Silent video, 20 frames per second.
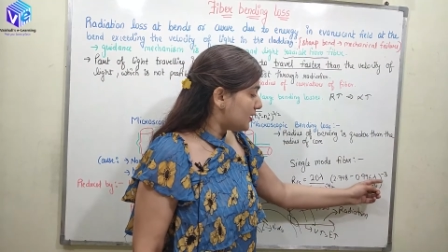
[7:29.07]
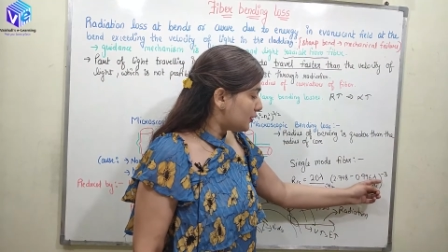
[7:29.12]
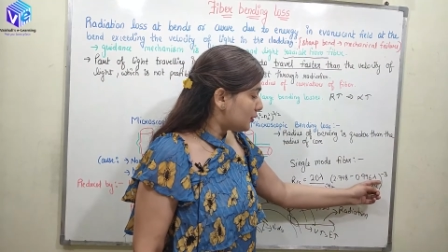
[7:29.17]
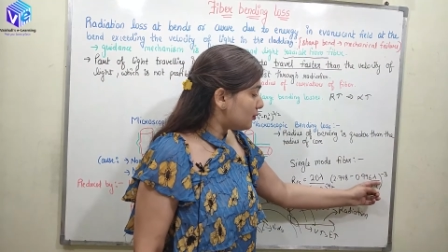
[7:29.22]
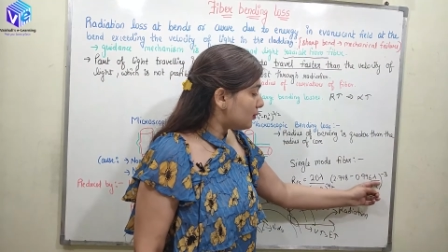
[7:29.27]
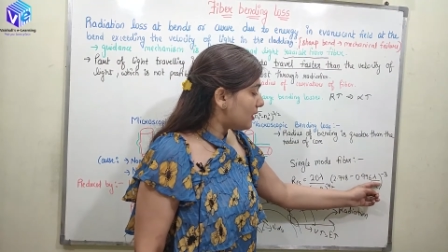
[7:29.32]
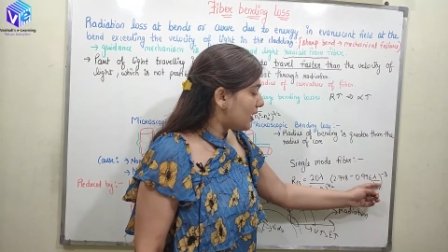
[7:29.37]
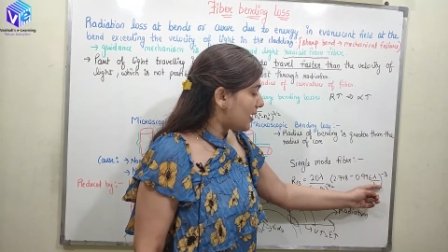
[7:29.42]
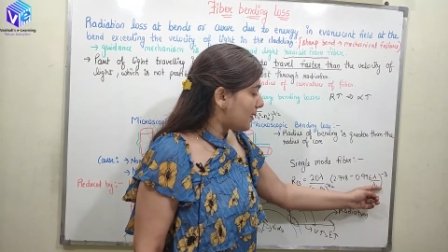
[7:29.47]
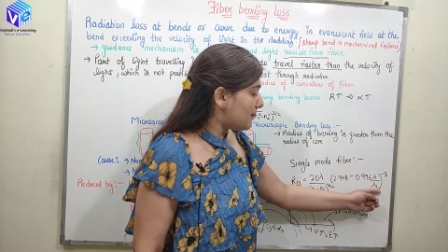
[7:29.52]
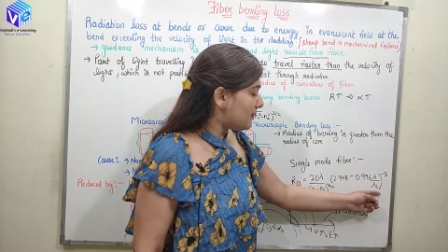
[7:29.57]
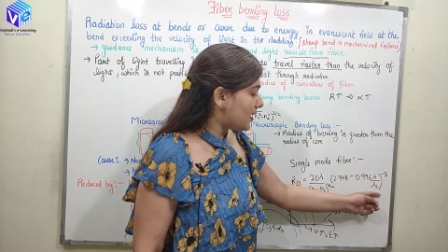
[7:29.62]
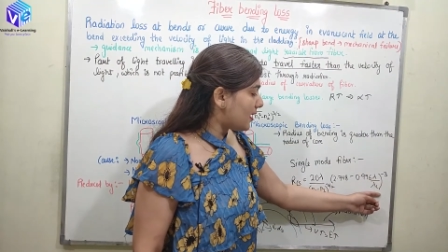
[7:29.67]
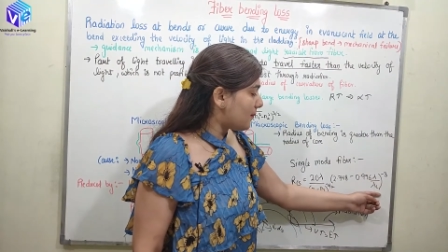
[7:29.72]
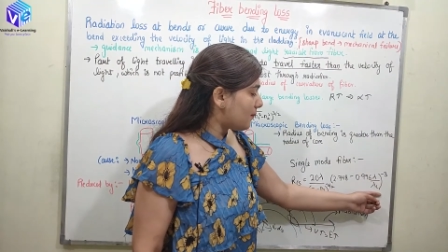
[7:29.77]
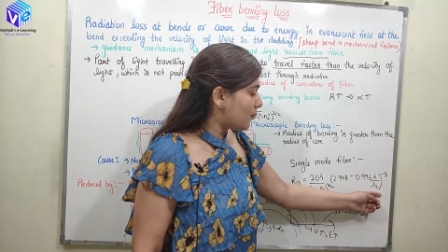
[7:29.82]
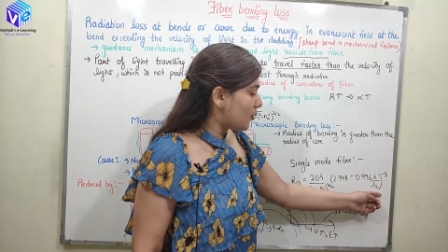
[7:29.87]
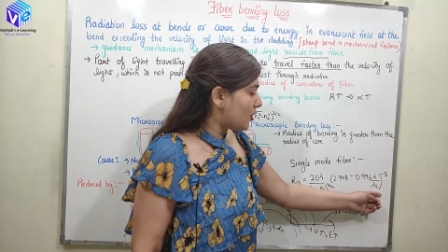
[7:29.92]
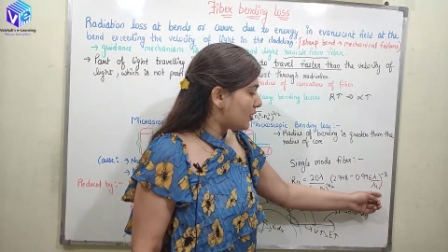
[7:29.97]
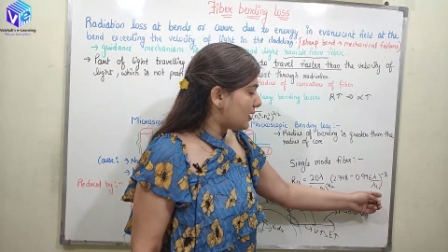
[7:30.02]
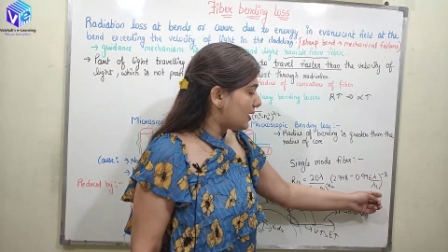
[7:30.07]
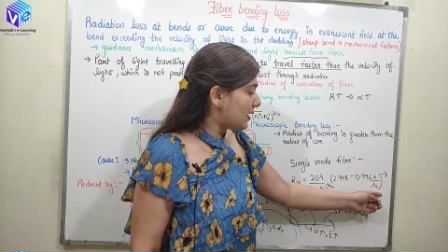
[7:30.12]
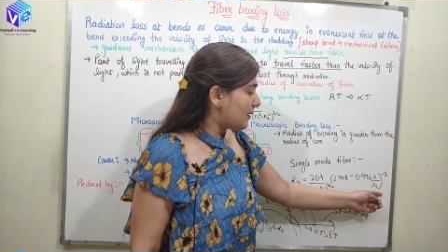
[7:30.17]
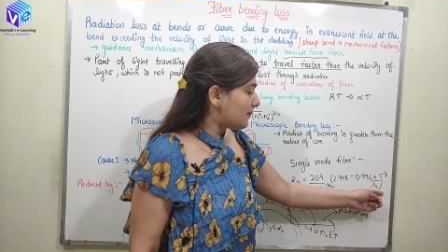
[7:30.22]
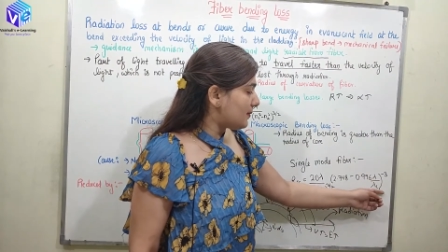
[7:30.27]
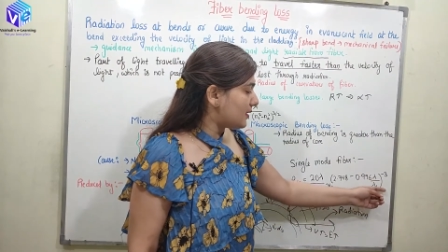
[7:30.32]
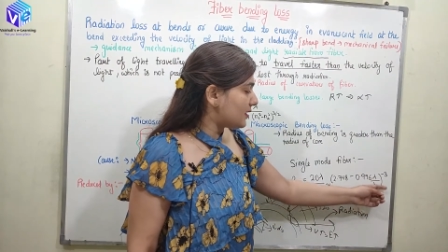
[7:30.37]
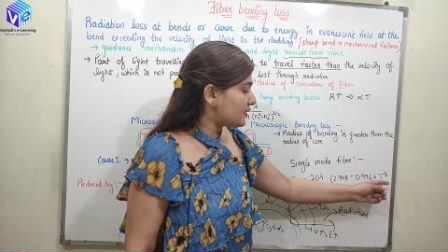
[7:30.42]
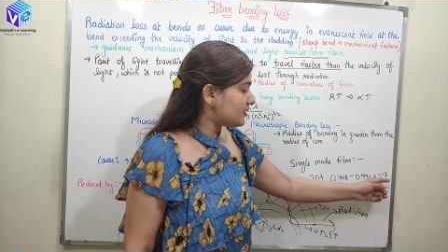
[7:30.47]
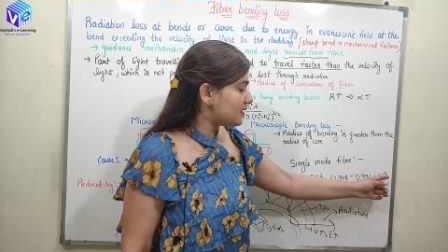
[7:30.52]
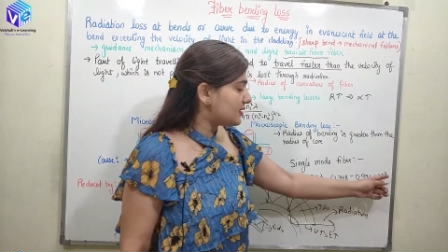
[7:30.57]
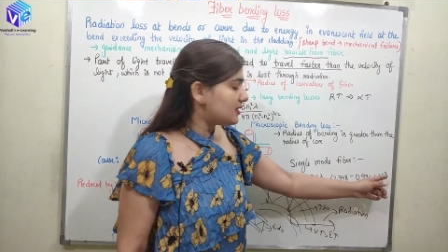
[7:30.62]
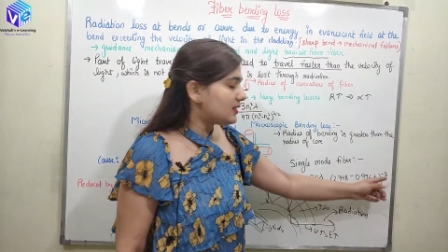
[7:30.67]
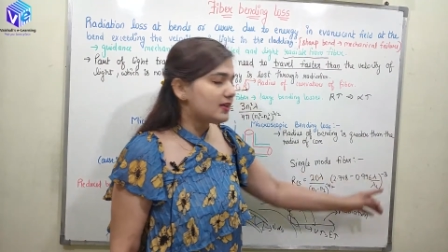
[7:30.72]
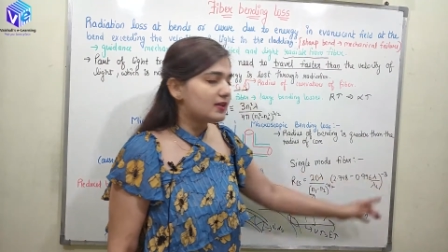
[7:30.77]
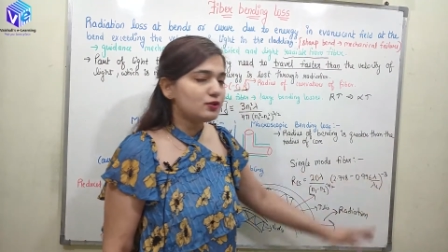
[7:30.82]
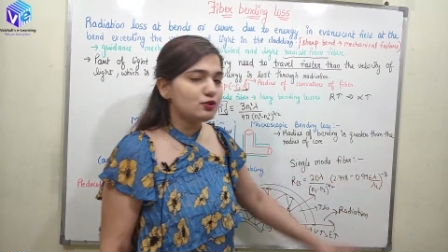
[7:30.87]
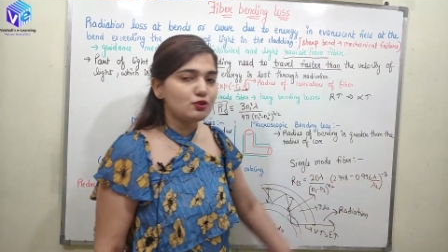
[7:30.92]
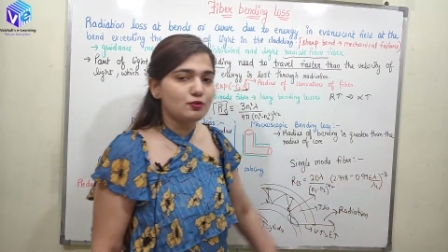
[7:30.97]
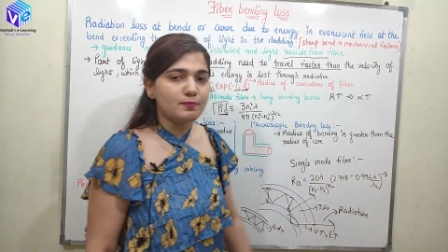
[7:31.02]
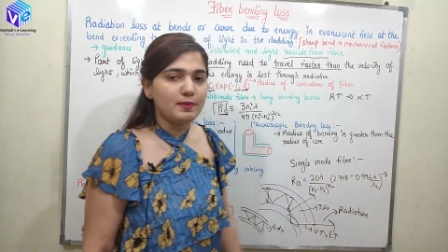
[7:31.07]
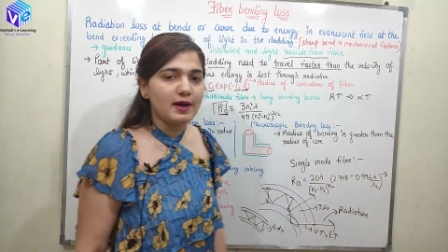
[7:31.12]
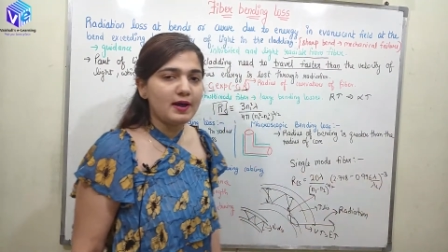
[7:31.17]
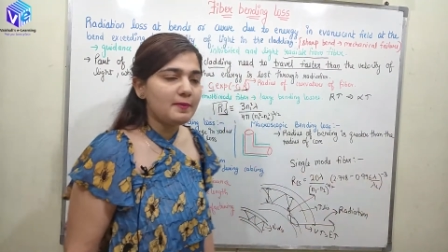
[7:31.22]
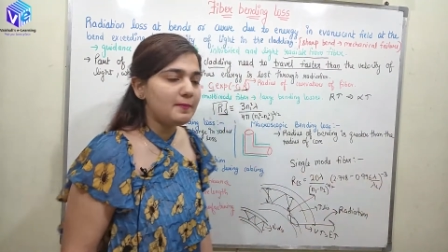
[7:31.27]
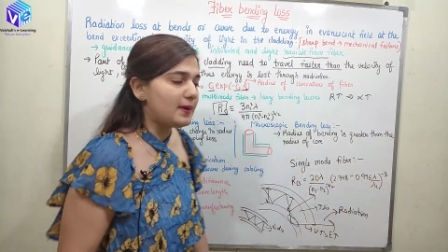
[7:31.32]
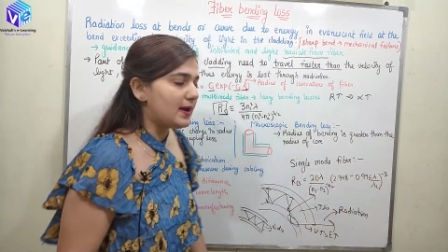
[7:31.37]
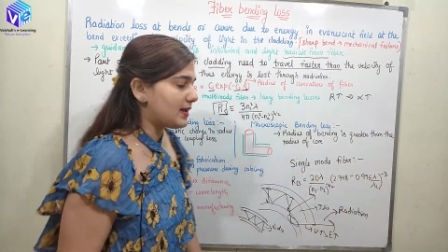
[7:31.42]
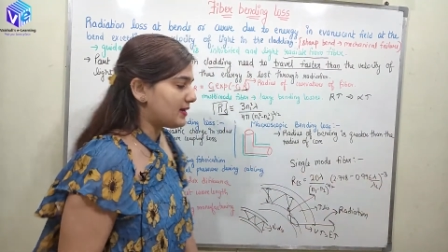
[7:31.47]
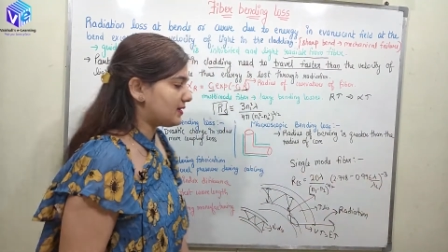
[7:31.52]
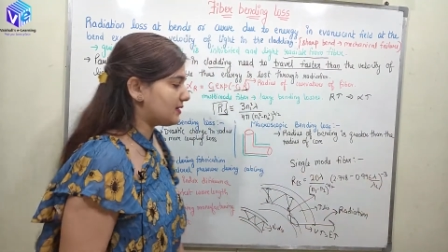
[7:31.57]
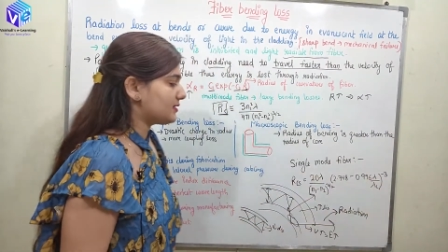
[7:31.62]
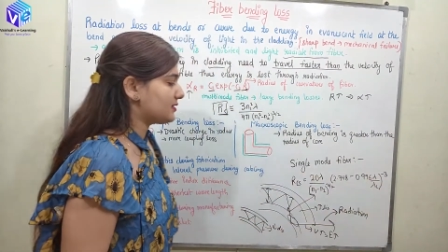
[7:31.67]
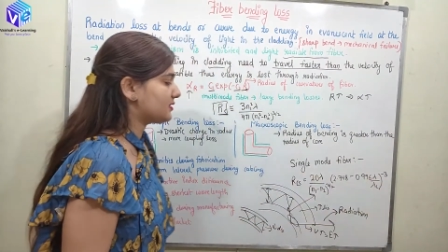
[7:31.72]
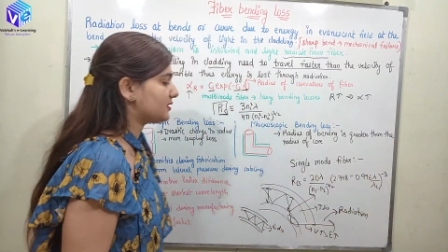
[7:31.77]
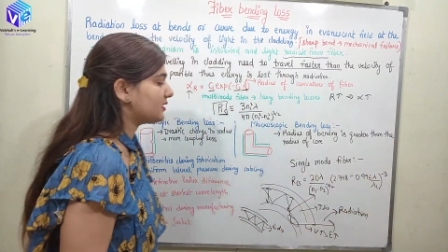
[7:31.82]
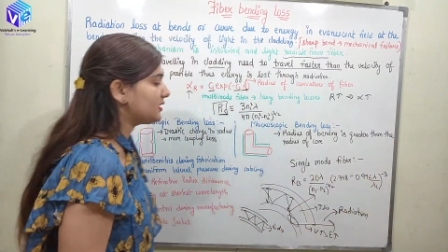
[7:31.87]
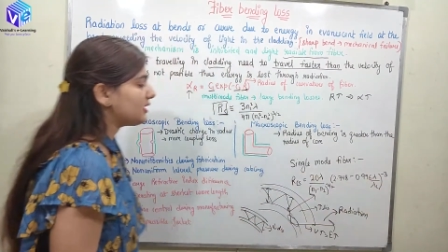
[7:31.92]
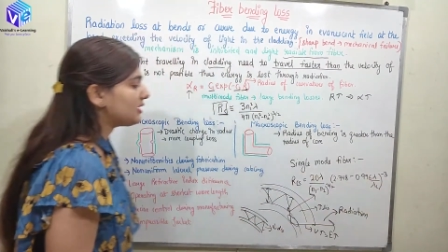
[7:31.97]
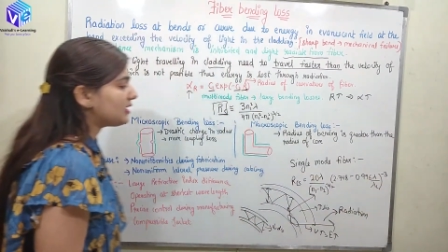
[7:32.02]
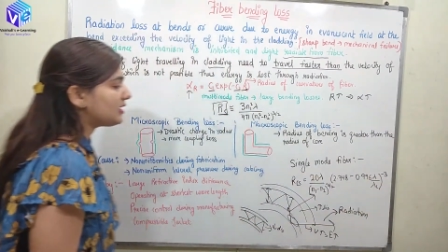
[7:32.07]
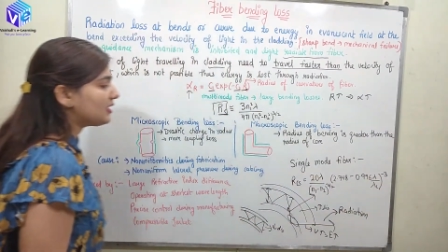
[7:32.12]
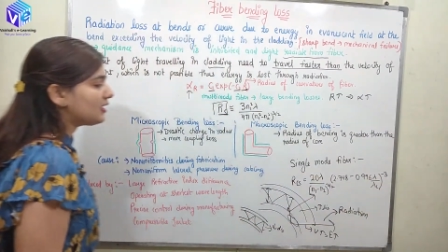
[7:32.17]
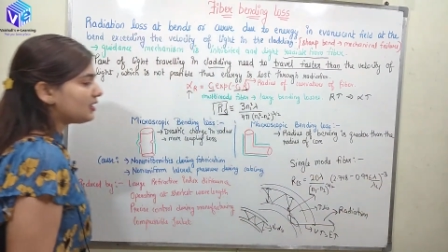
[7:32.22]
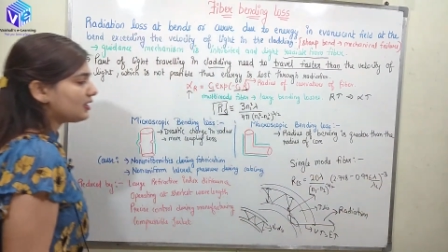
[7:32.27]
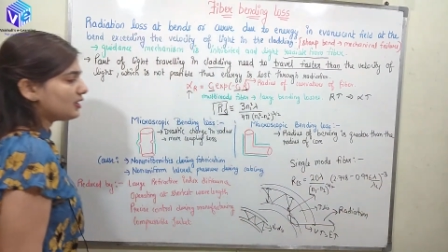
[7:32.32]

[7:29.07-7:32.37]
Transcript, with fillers: into lambda upon lambda c raised to power minus 3